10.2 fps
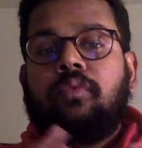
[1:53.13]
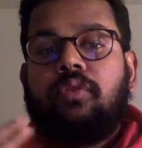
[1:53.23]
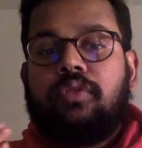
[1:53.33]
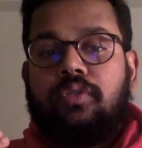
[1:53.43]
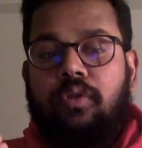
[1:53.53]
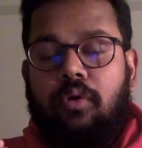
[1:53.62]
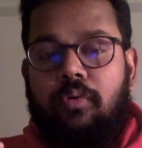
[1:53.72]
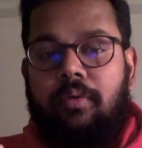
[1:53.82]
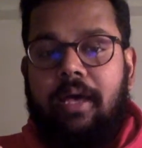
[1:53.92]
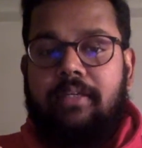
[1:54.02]

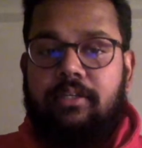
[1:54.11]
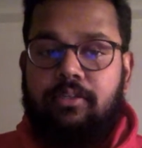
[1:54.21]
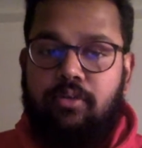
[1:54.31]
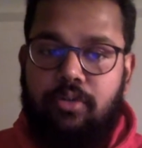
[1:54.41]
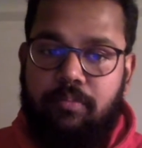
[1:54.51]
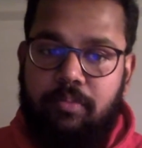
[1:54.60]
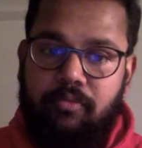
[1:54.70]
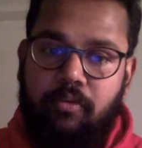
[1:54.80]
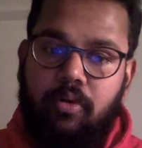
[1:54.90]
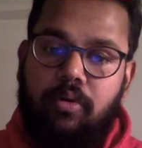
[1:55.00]
So as I told you
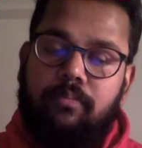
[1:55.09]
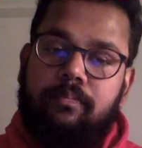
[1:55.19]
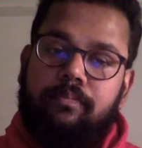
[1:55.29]
before,